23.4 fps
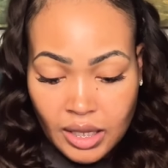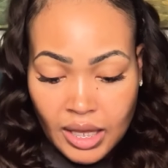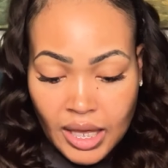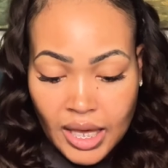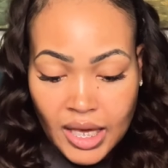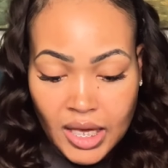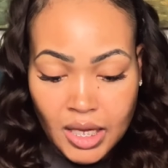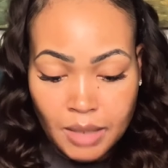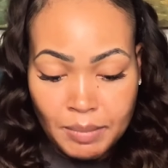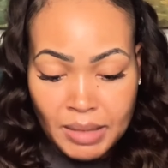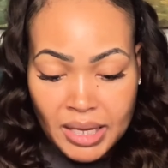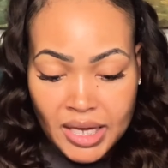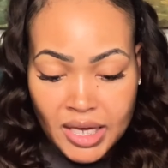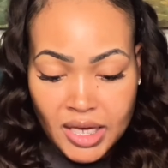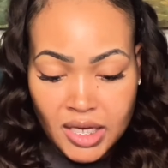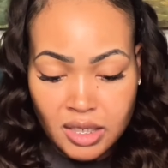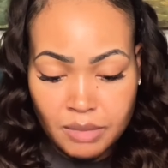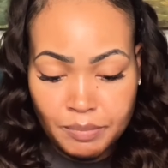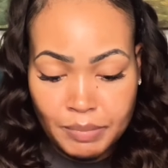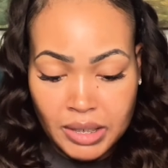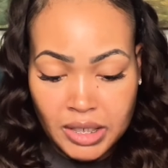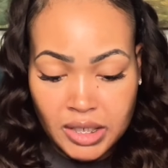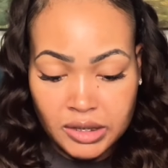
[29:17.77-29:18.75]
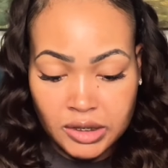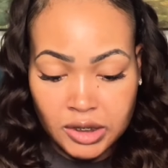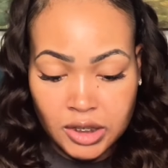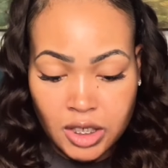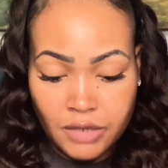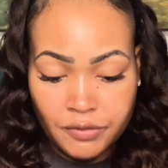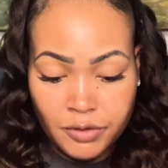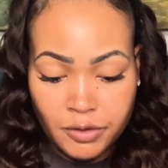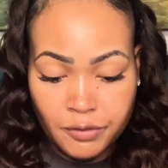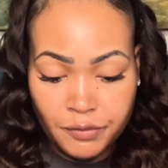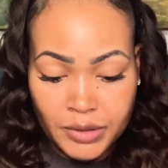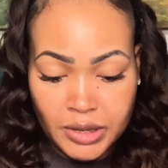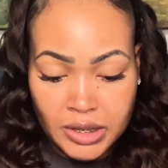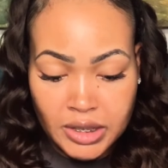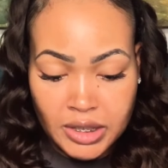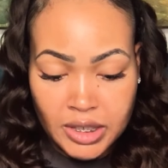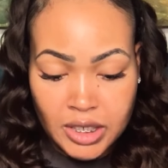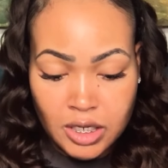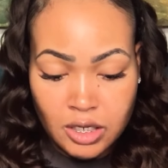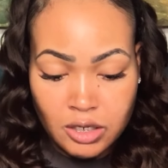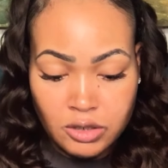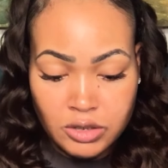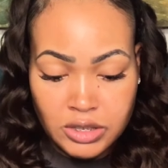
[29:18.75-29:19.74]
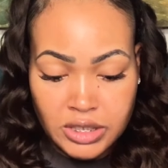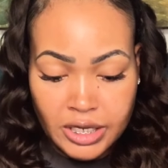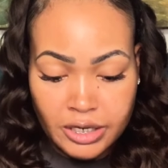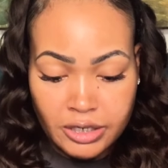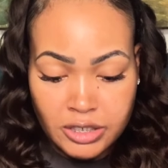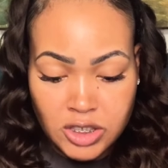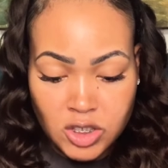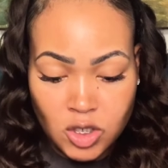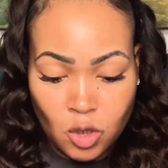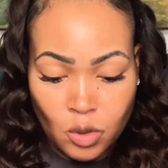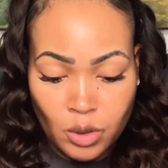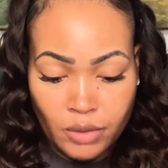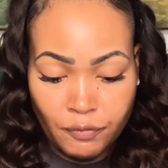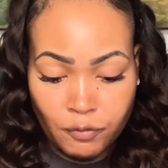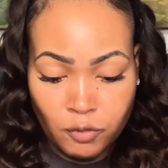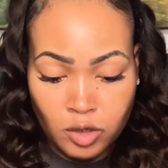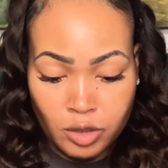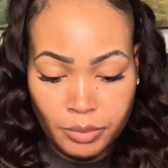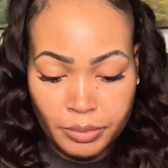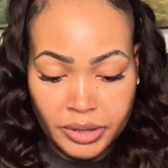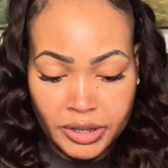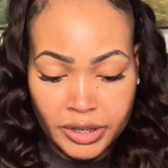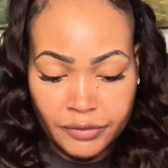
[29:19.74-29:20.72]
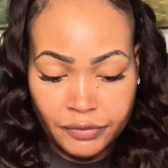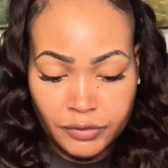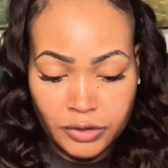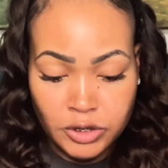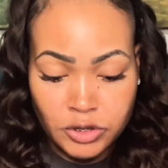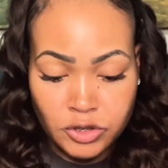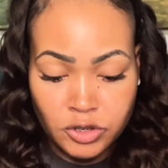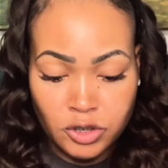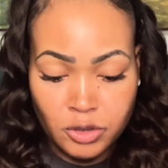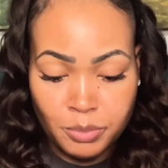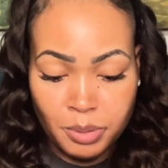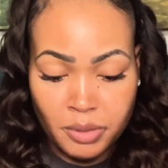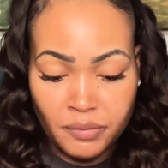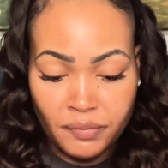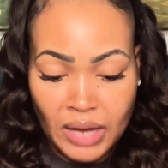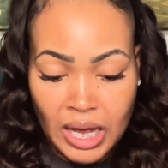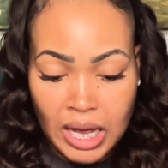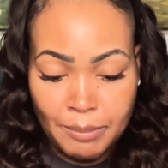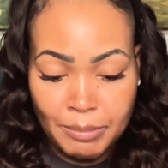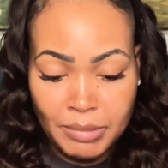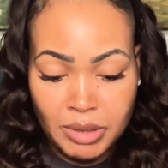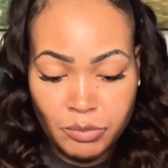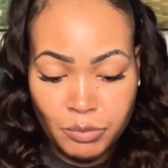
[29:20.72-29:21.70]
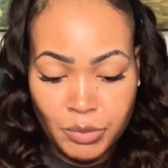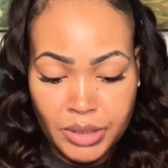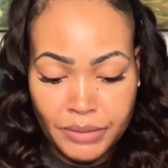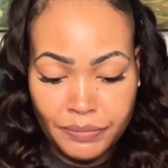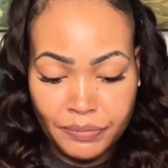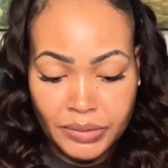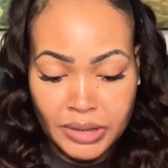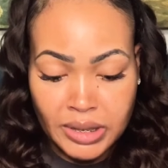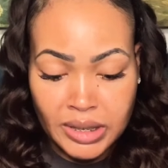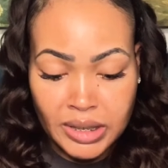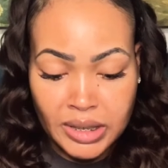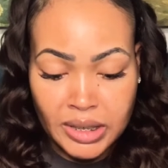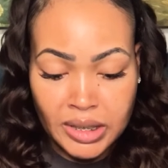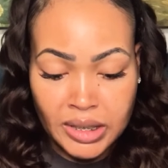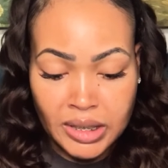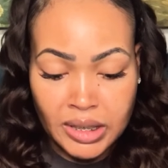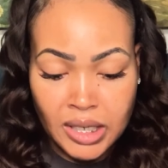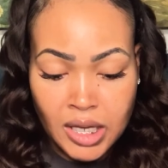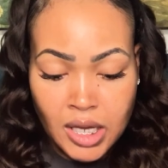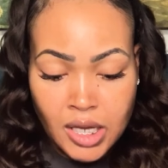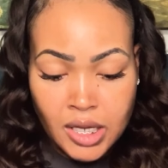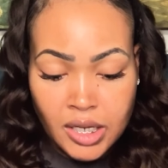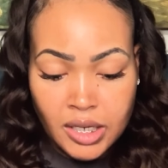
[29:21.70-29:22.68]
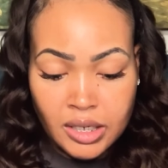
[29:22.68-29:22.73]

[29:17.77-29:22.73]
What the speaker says: Hey, babe. Love your videos. They are so informative. Could you provide me with the